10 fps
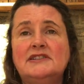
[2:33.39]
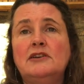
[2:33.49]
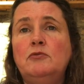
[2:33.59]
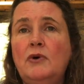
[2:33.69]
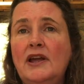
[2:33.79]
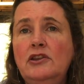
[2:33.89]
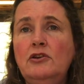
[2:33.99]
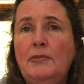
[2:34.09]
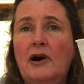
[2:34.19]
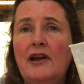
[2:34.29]
So when
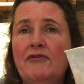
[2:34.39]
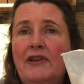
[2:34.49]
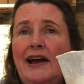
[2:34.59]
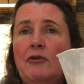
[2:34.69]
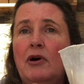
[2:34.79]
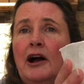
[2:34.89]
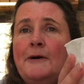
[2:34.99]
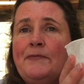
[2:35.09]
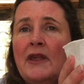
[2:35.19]
you buy flour